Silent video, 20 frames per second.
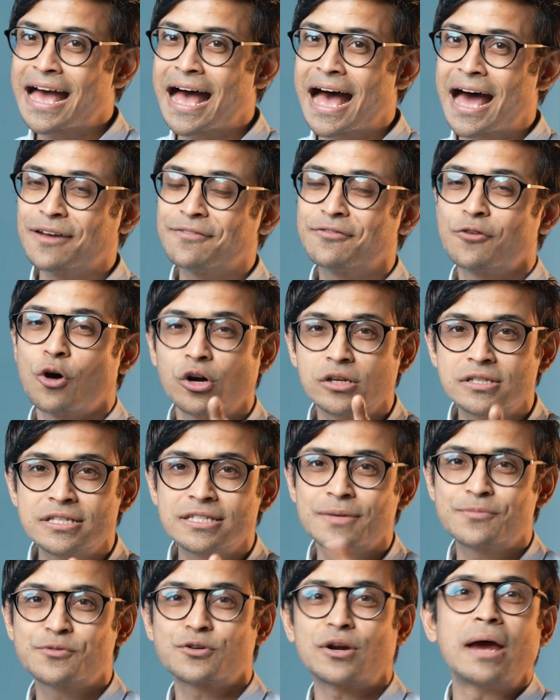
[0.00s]
And of course,
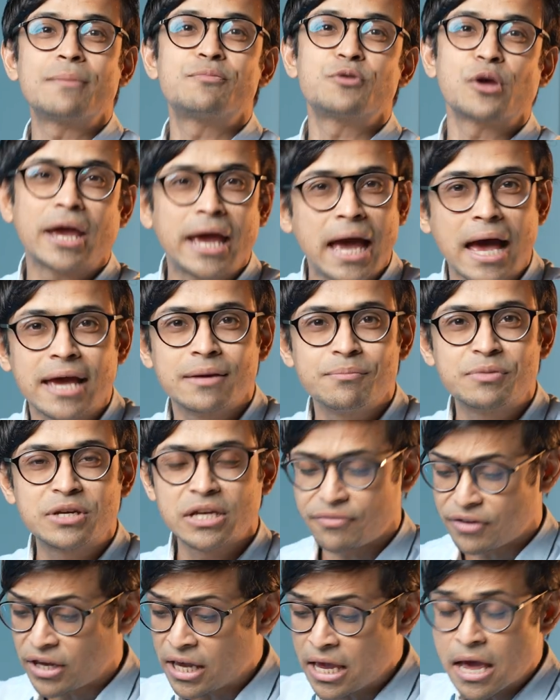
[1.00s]
subscribe to AIM
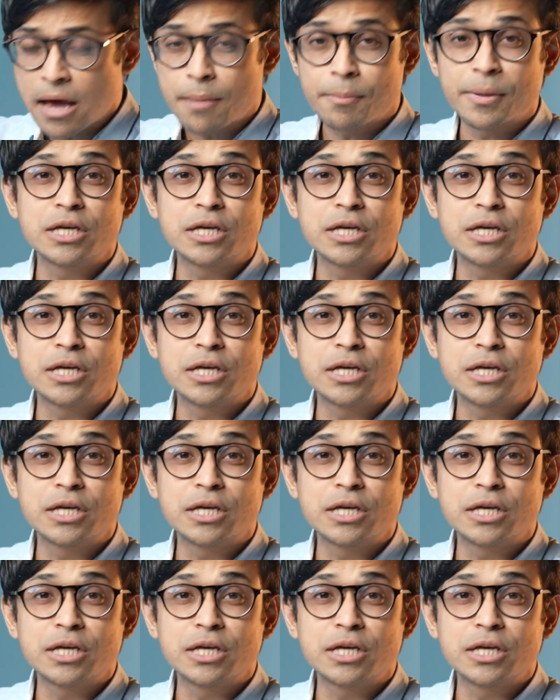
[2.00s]
TV